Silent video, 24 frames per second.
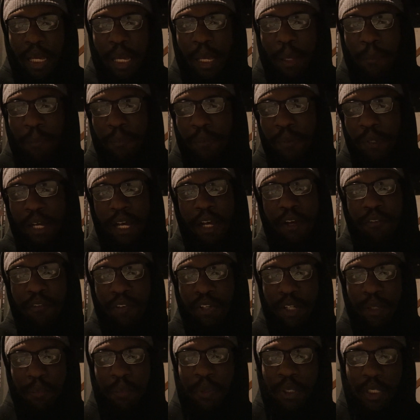I'm
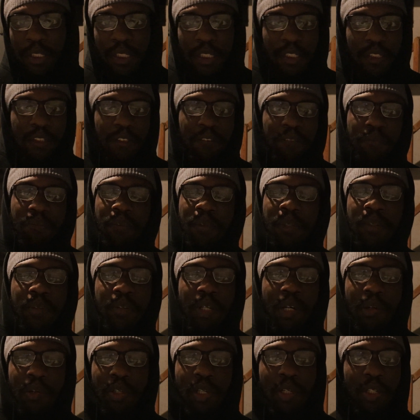confident, but
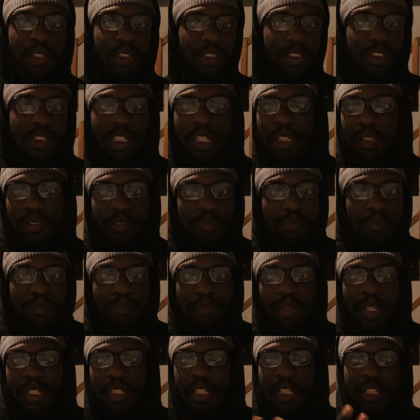I don't know. I just like
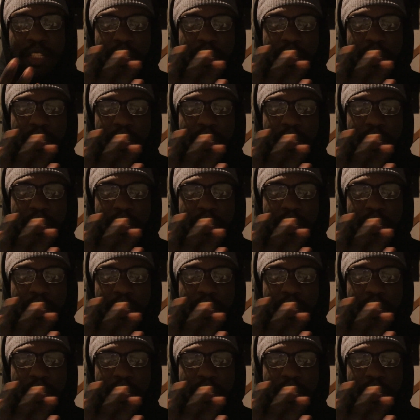my